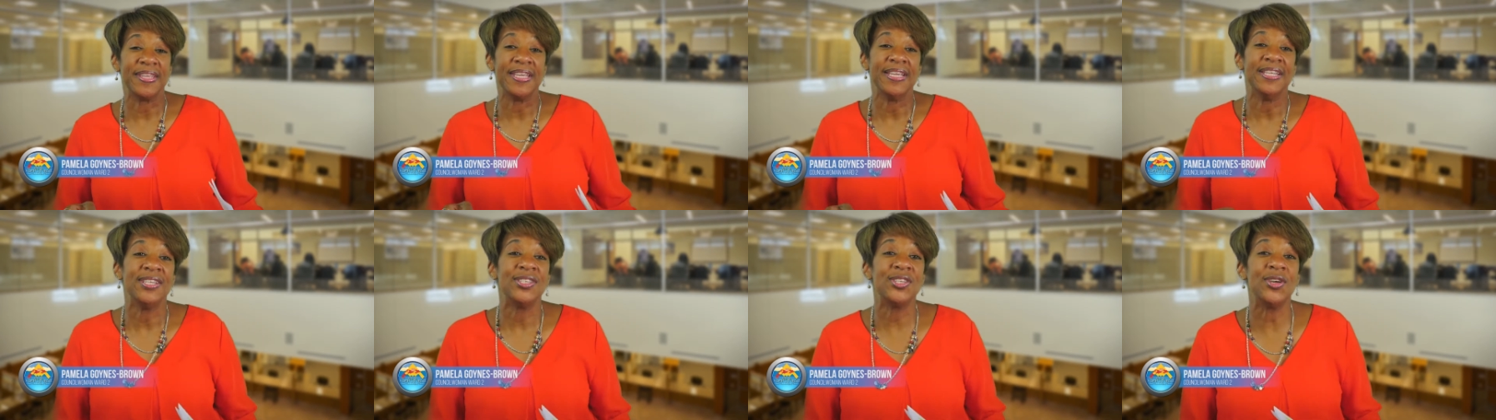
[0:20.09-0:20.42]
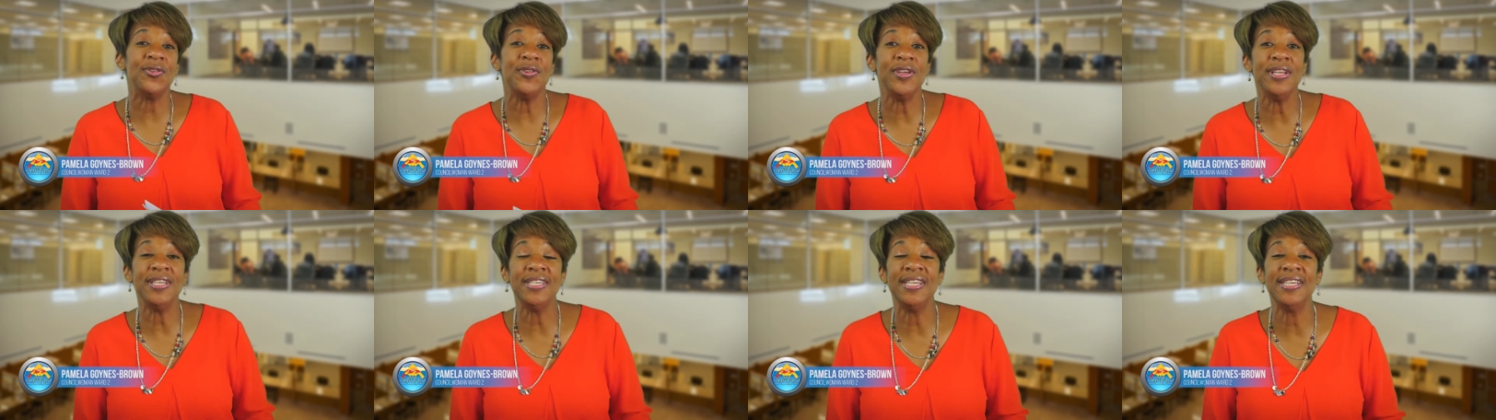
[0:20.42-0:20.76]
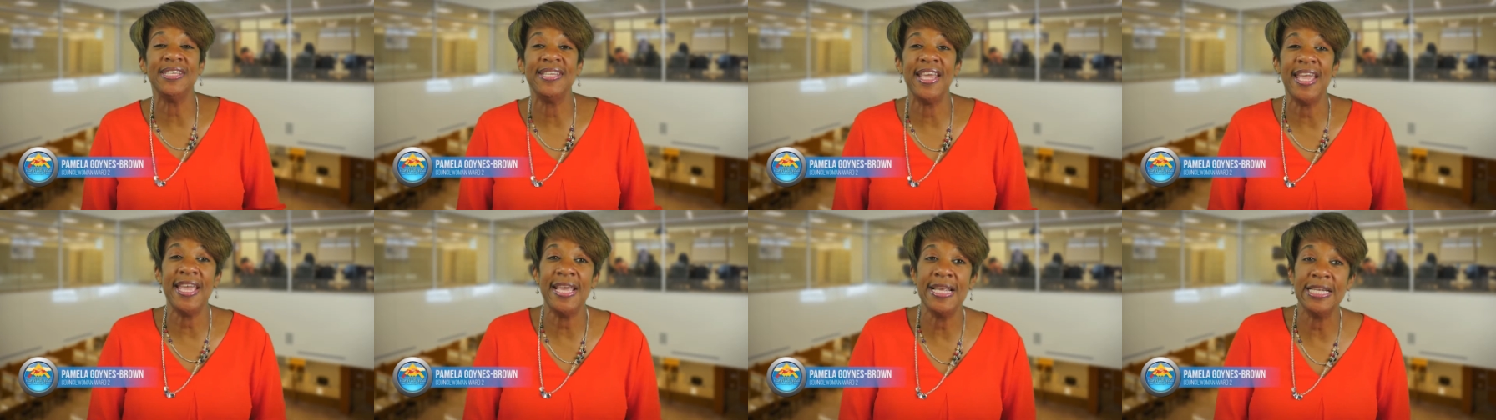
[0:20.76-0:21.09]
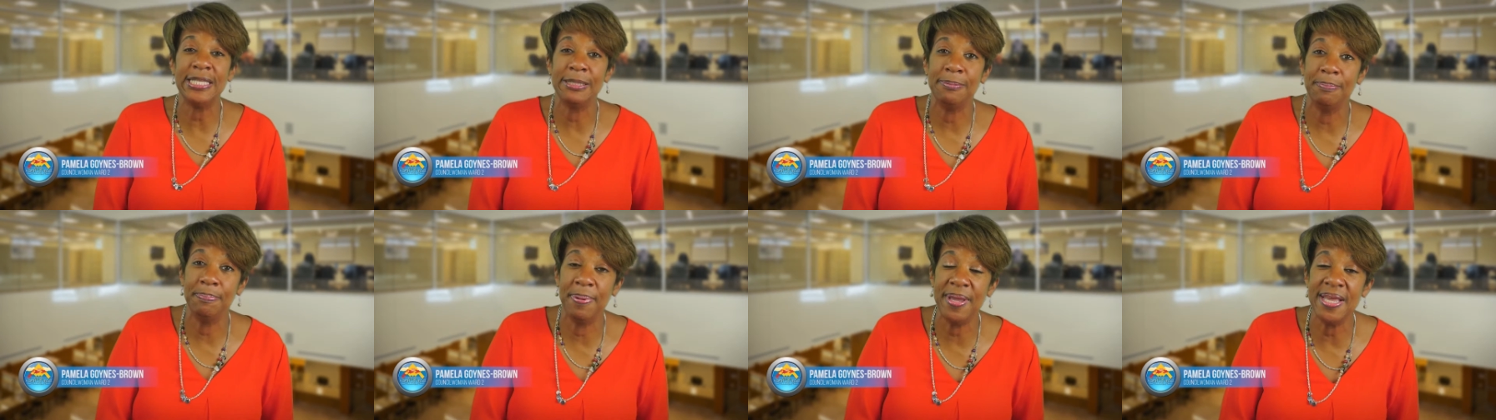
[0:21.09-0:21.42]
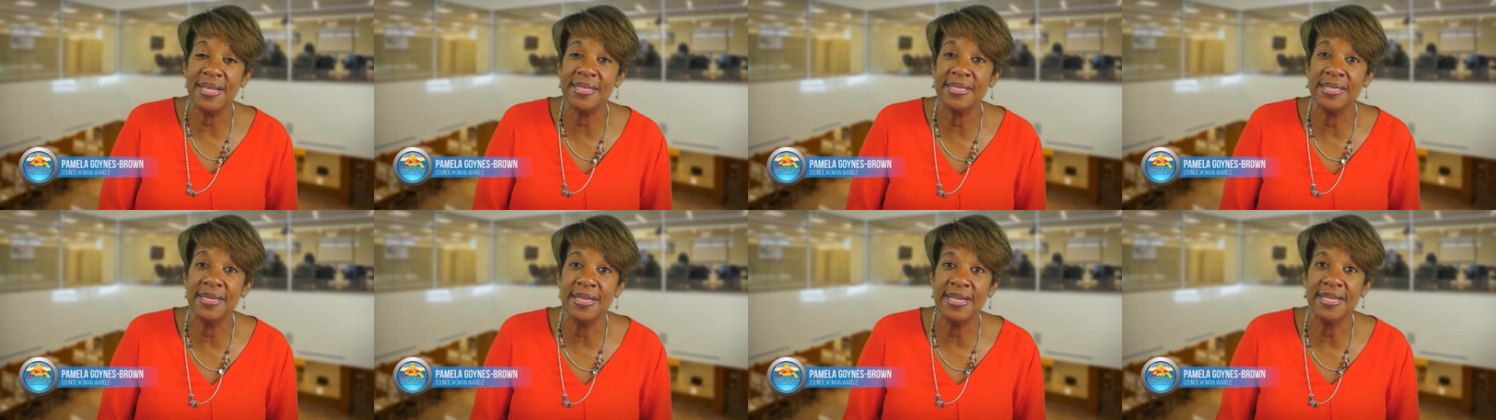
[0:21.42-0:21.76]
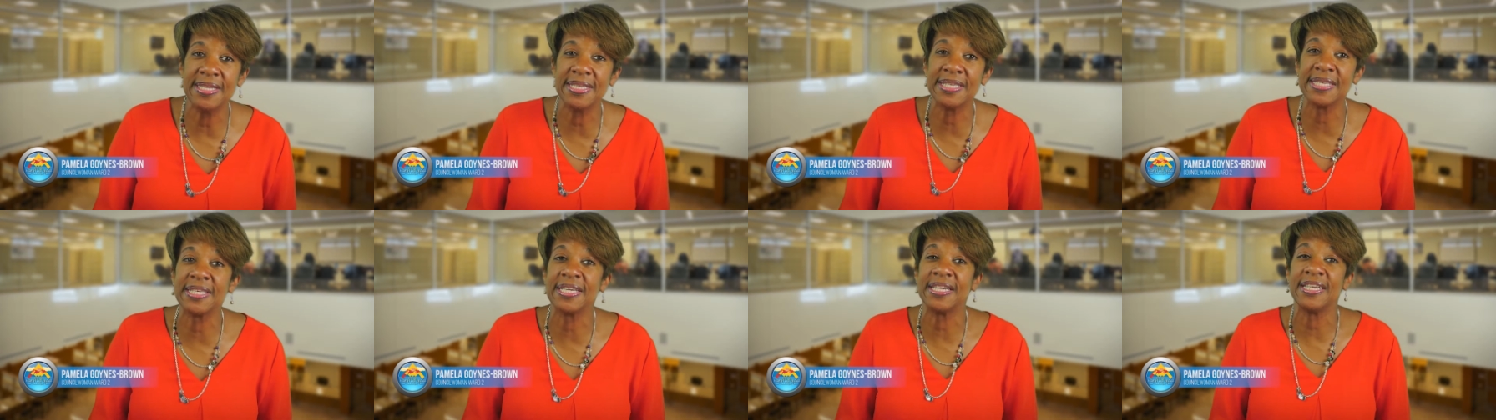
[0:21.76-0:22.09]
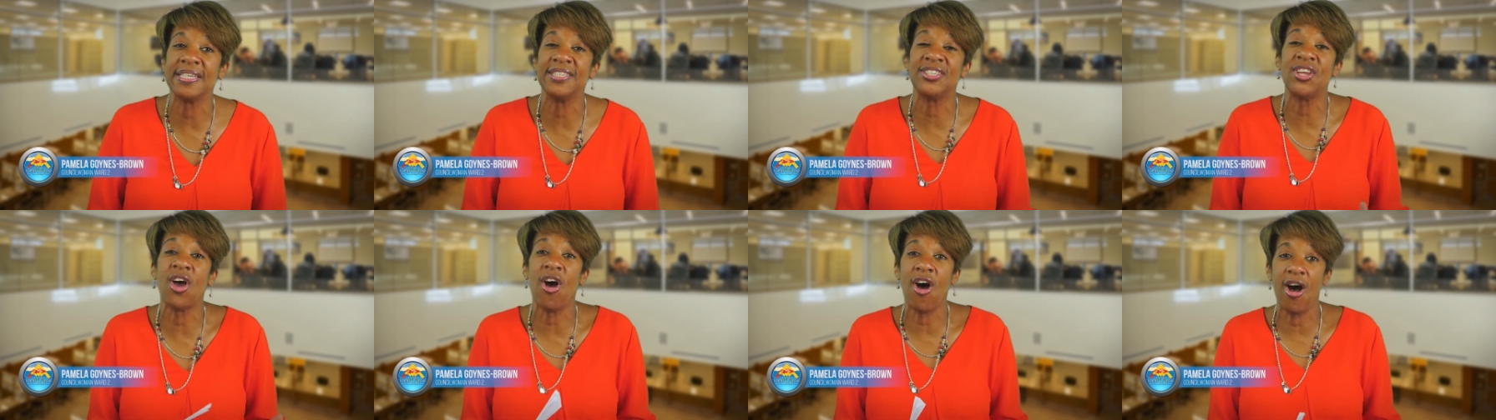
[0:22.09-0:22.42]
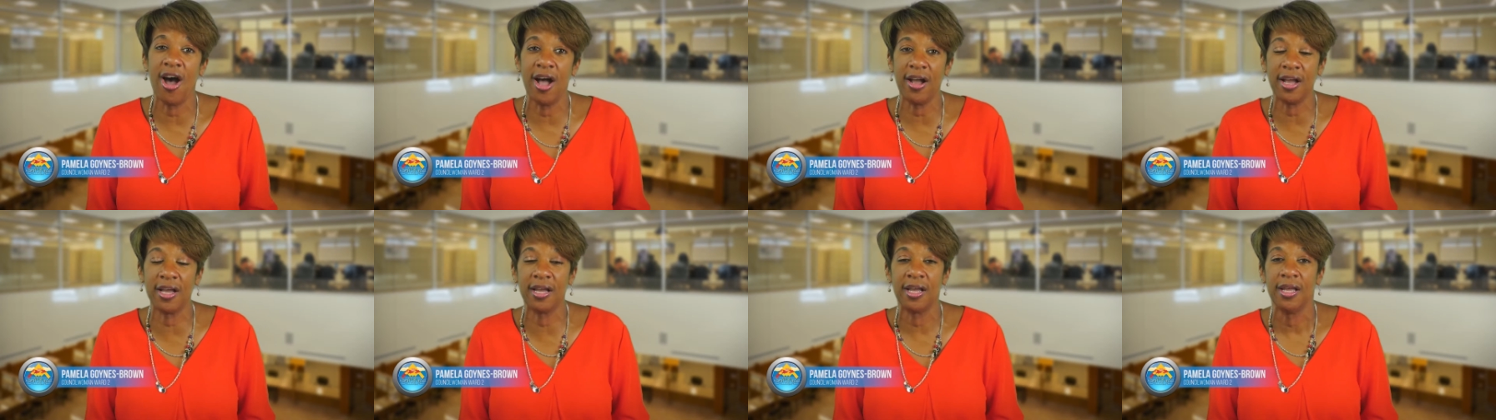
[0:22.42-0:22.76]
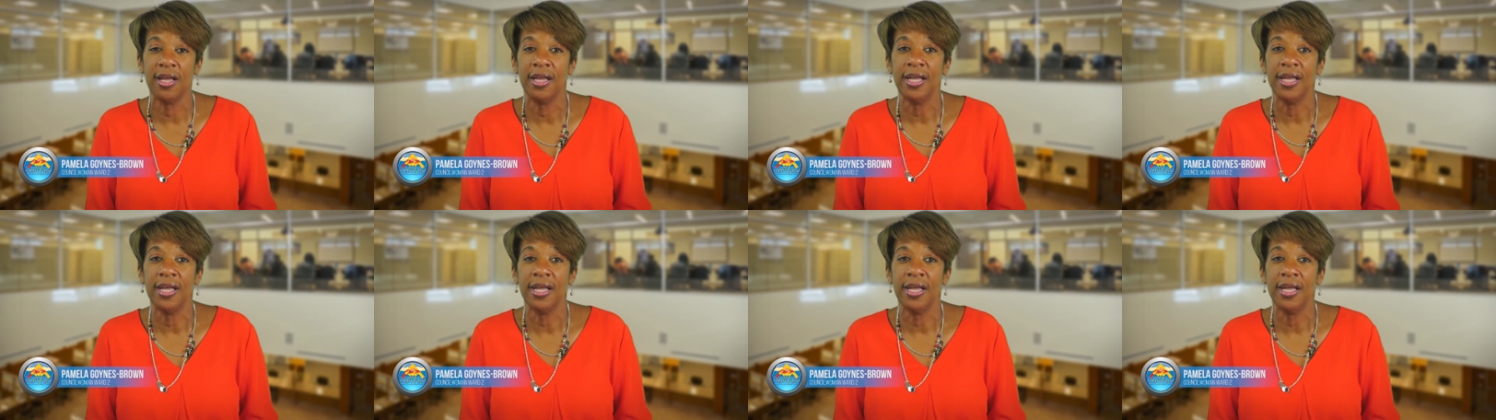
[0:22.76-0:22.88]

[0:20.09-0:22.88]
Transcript: So in today's business talk,